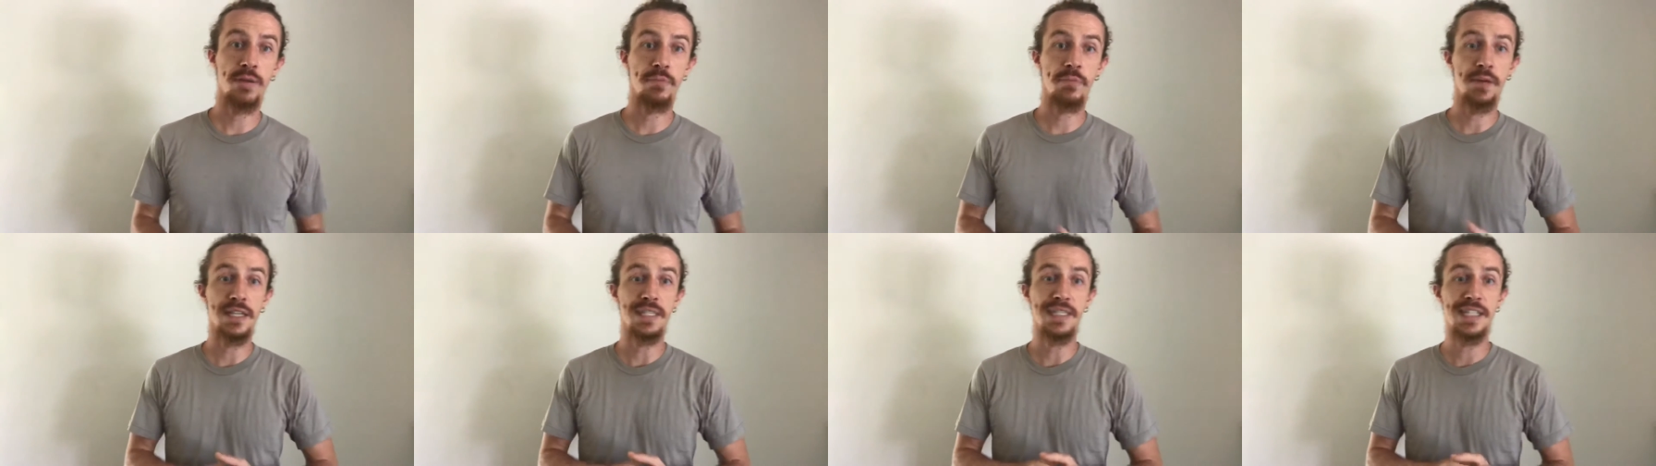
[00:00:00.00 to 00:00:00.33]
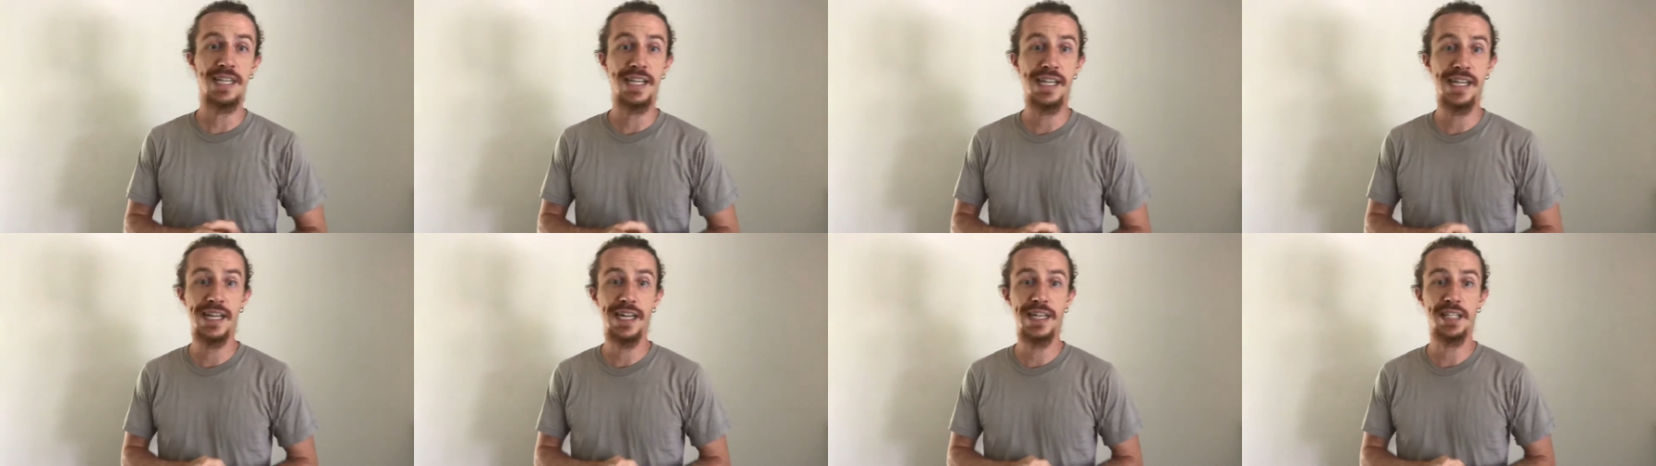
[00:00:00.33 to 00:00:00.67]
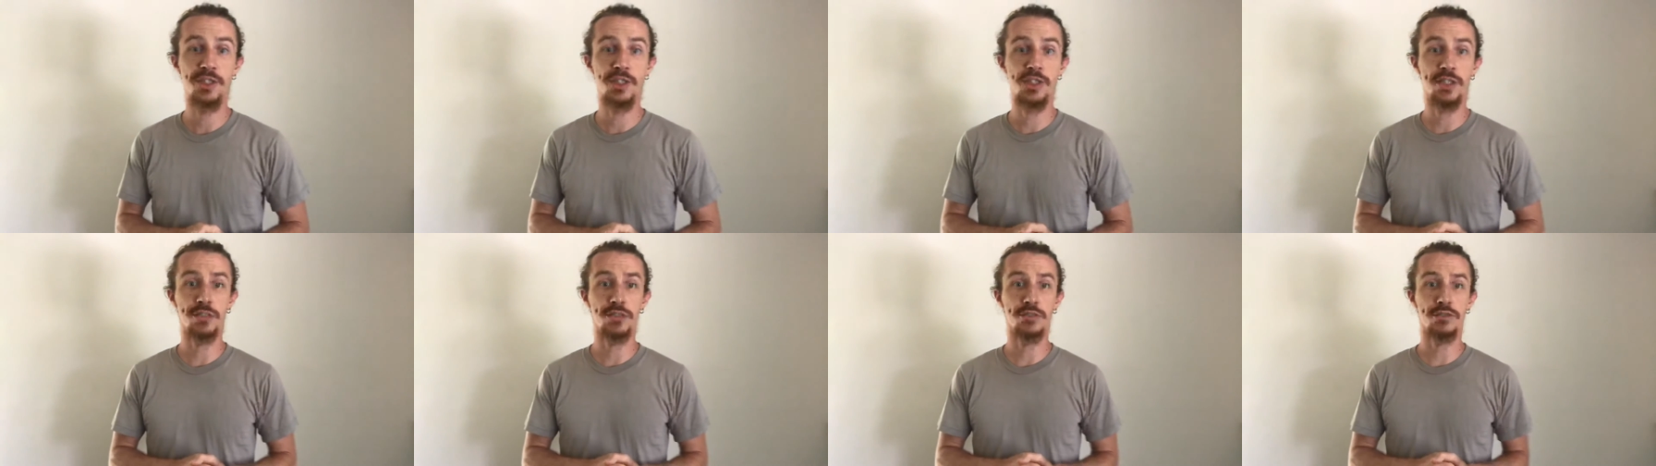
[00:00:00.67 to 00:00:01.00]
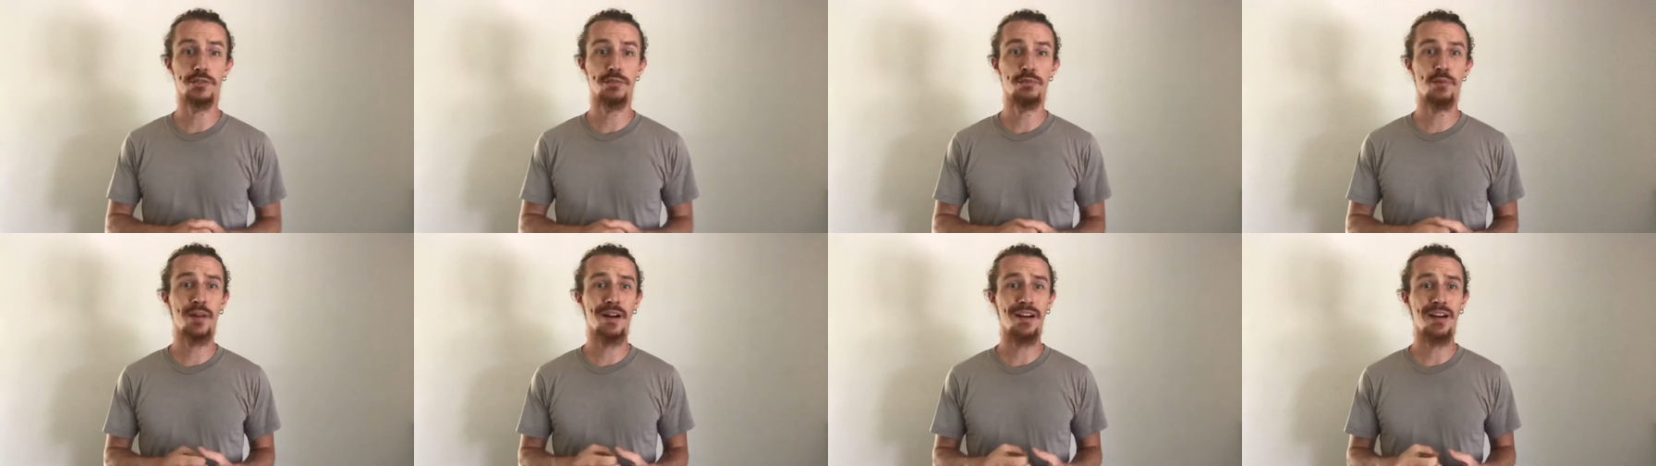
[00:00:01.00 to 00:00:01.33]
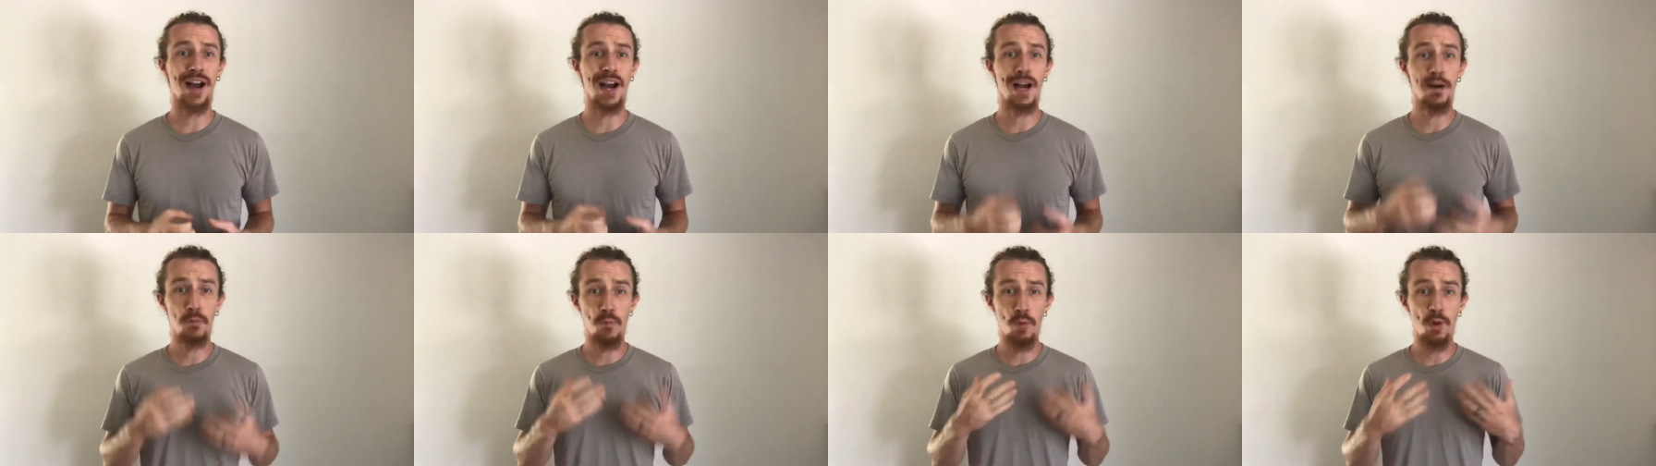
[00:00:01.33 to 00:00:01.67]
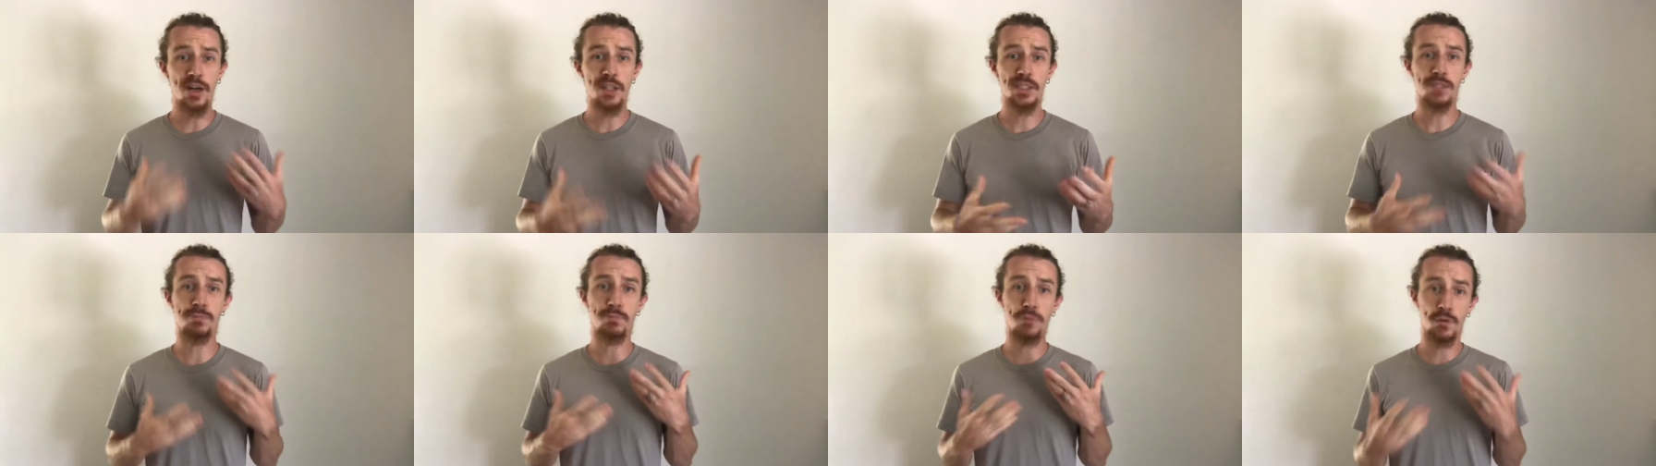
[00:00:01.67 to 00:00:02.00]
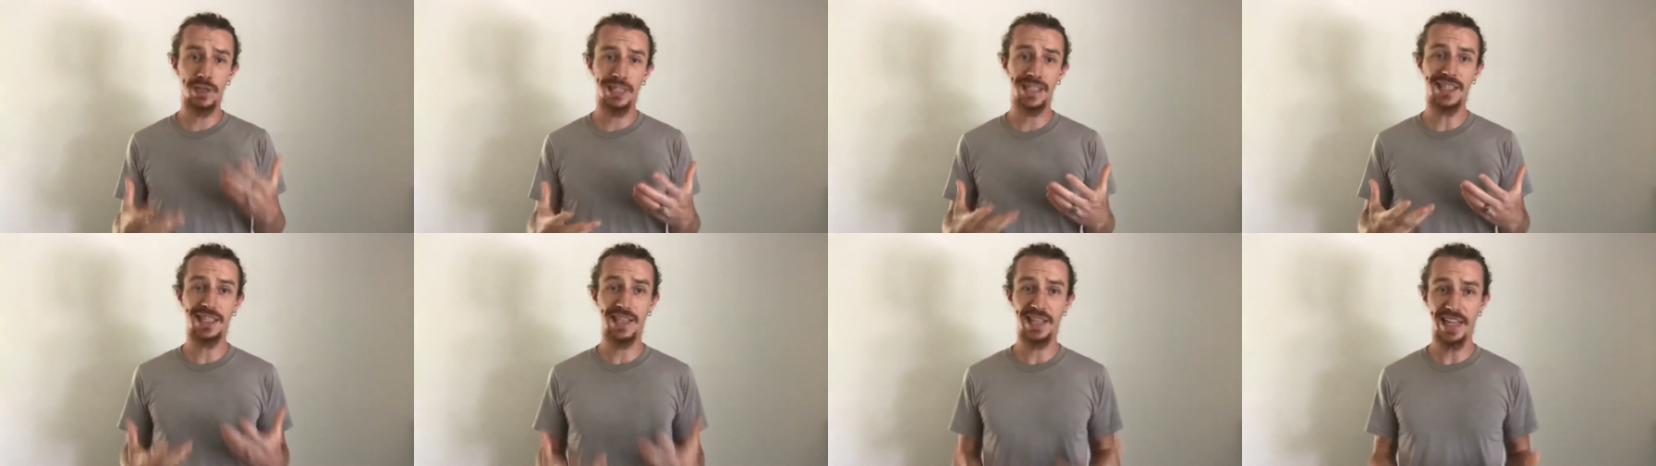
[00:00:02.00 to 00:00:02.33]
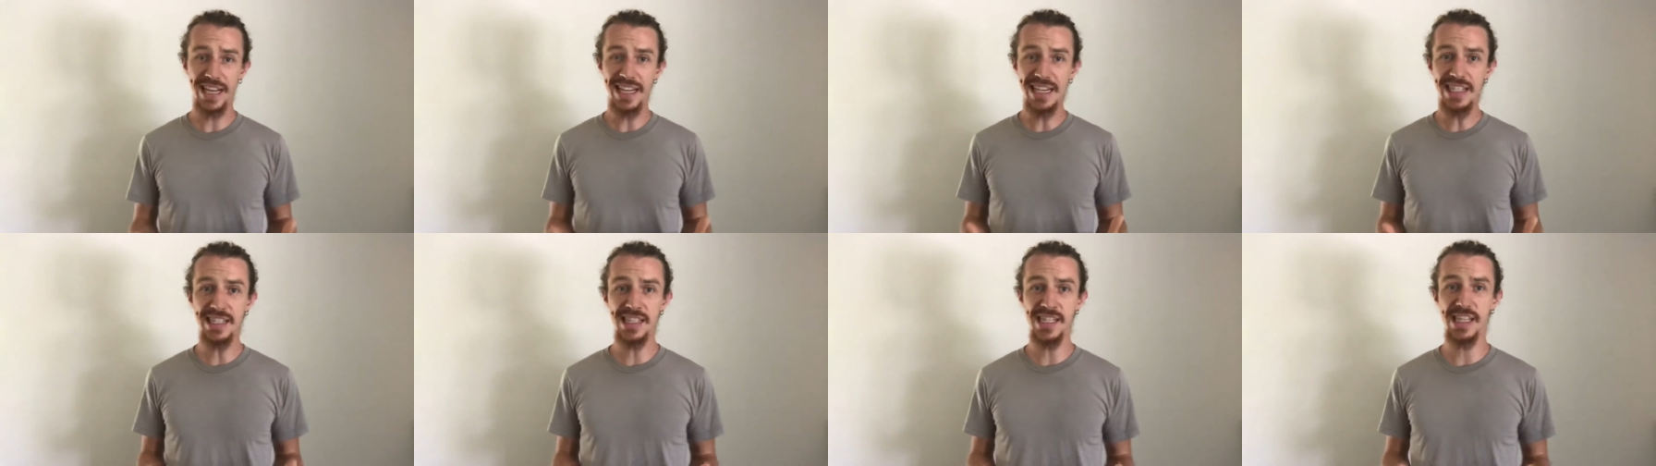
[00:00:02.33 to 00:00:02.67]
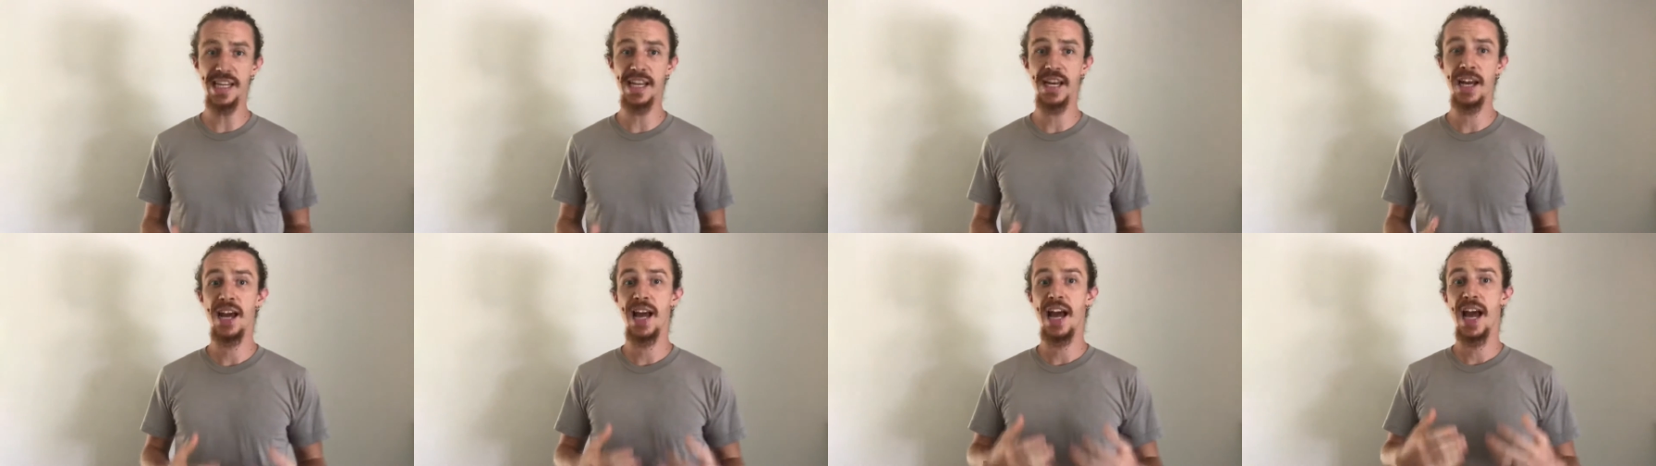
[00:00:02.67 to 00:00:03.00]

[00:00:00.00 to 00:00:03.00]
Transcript: my teenage years where I was pretty lazy,